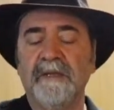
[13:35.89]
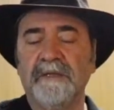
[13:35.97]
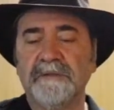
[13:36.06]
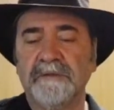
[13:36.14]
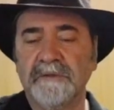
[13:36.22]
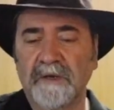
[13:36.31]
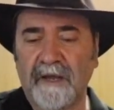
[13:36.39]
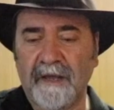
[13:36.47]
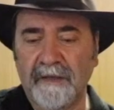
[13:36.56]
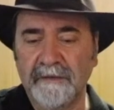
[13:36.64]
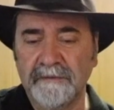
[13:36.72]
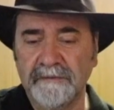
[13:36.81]
Let's try
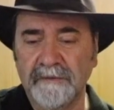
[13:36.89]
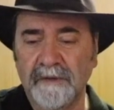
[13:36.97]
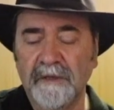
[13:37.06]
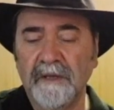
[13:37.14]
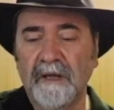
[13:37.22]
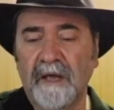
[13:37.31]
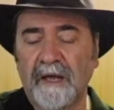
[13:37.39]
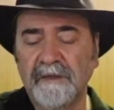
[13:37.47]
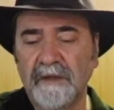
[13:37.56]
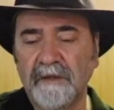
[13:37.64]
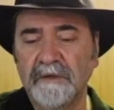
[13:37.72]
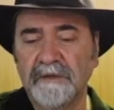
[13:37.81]
it. I
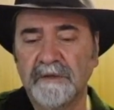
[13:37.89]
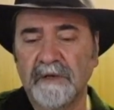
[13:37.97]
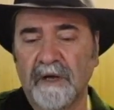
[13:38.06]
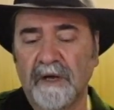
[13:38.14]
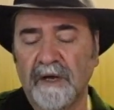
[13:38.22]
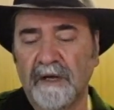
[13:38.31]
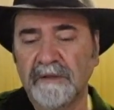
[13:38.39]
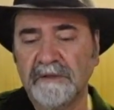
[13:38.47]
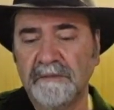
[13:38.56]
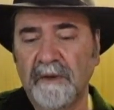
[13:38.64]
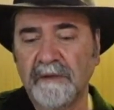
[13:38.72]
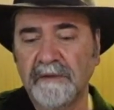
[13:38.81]
think you should
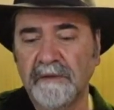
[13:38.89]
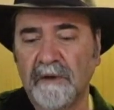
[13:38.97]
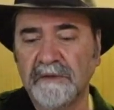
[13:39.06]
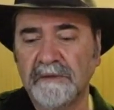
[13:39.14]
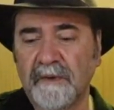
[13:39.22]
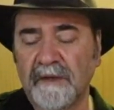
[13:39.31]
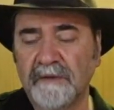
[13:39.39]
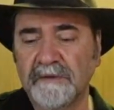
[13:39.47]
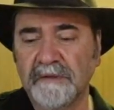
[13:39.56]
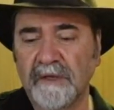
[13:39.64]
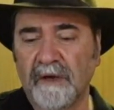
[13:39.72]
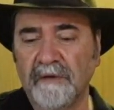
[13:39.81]
spell the notes by
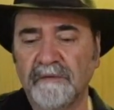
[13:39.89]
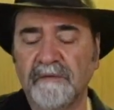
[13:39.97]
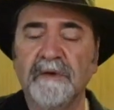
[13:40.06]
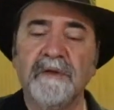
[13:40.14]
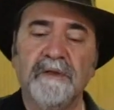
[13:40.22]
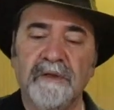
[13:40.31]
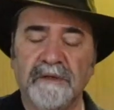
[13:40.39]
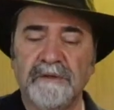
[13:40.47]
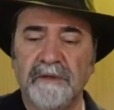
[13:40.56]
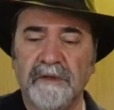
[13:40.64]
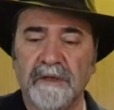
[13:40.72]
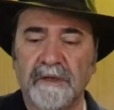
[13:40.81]
yourself
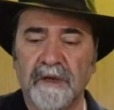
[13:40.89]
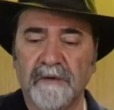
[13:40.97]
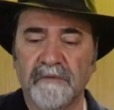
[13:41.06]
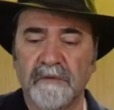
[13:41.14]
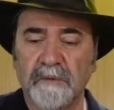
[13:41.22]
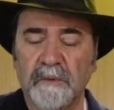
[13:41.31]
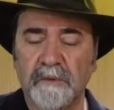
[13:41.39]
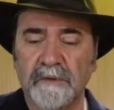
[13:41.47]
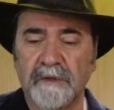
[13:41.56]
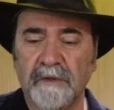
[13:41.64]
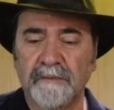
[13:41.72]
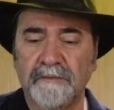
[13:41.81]
until you get comfortable
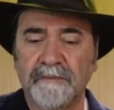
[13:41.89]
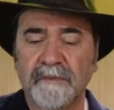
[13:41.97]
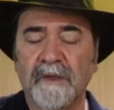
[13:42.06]
with them,